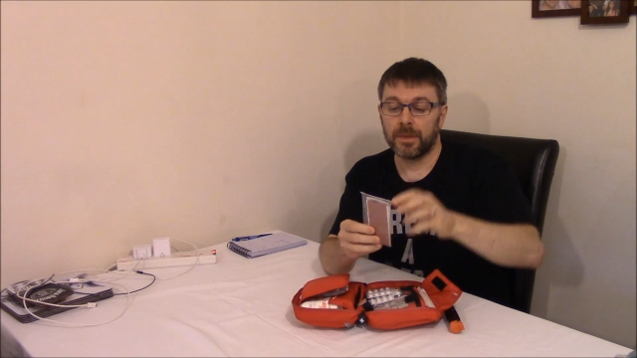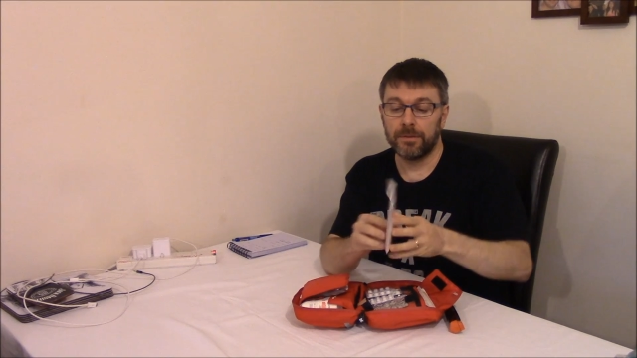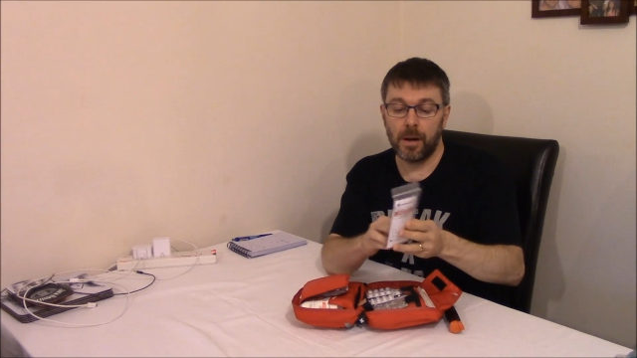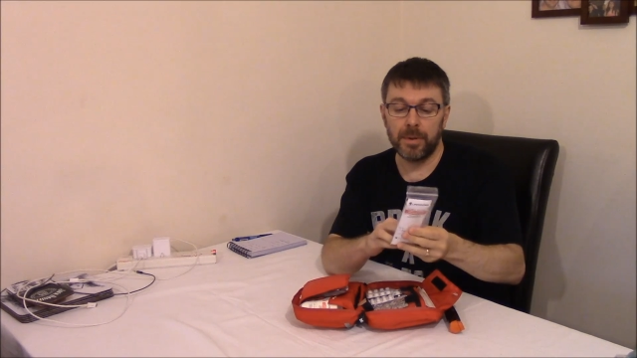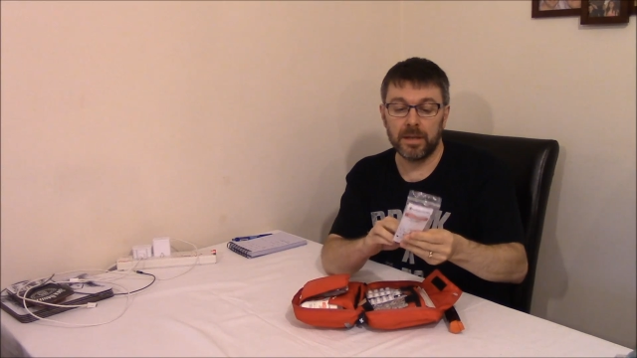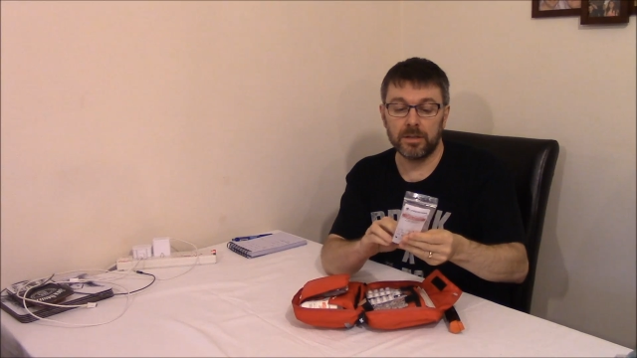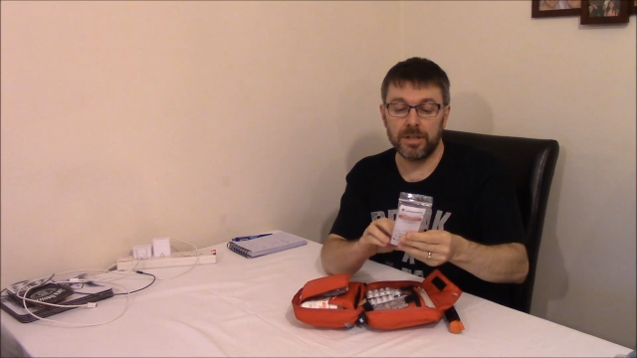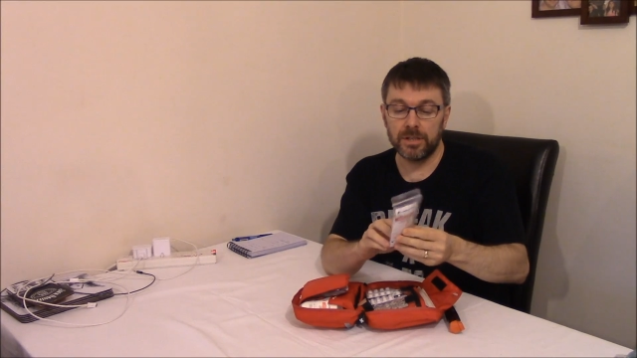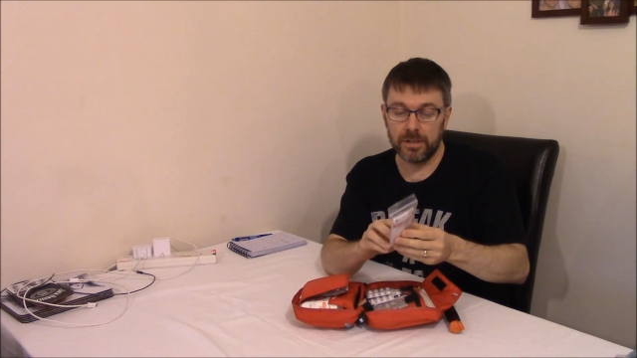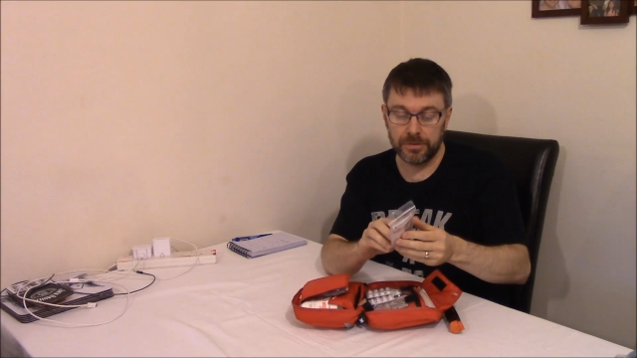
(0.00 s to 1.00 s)
fabric
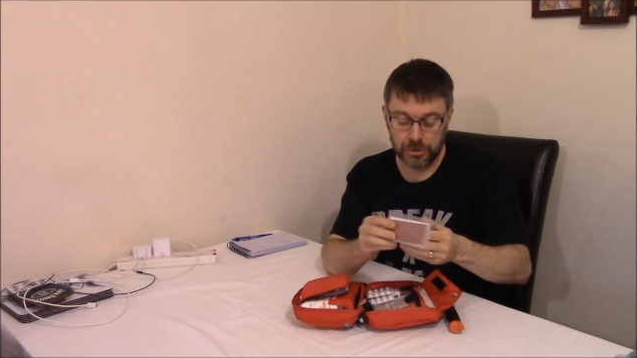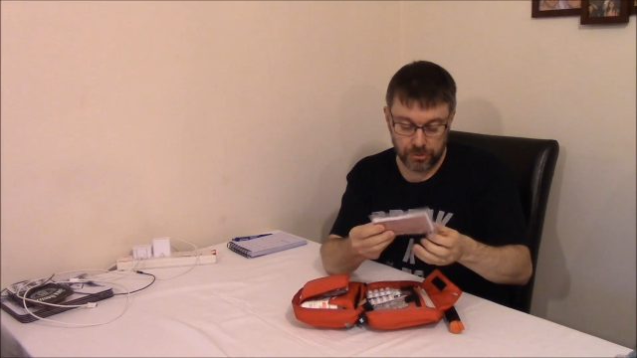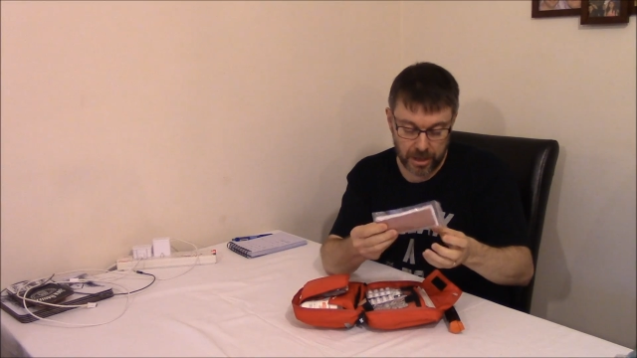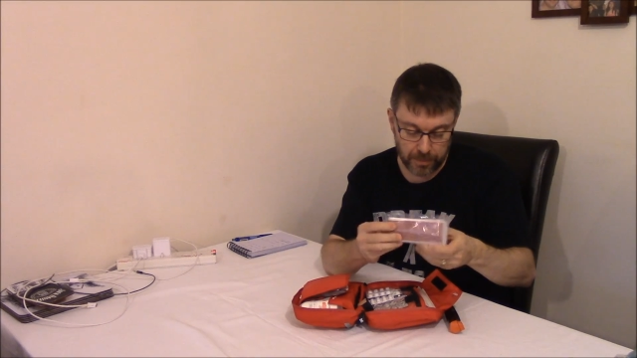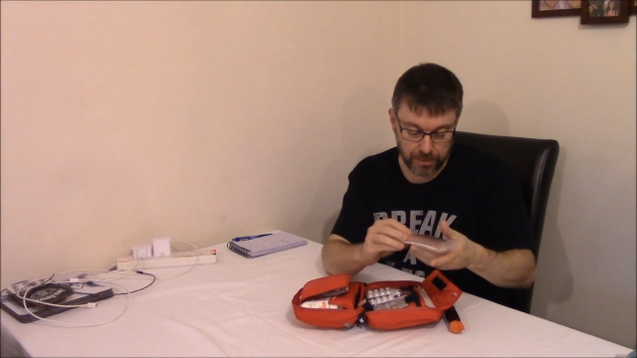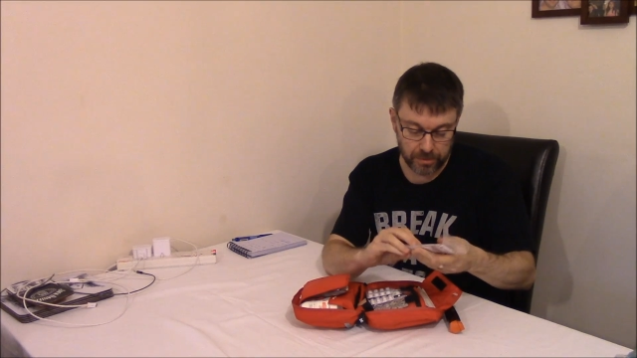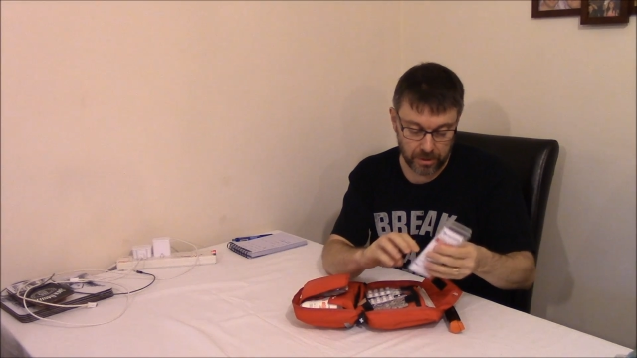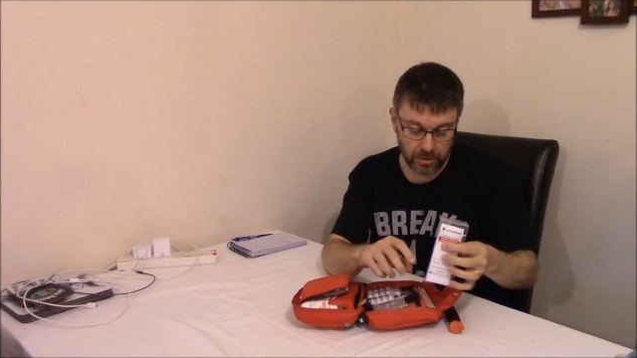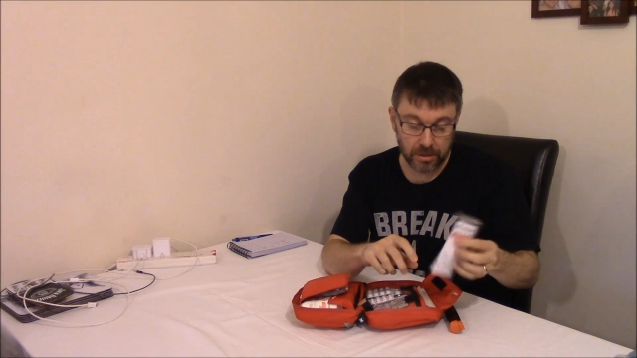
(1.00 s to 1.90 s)
adhesive strip, you know,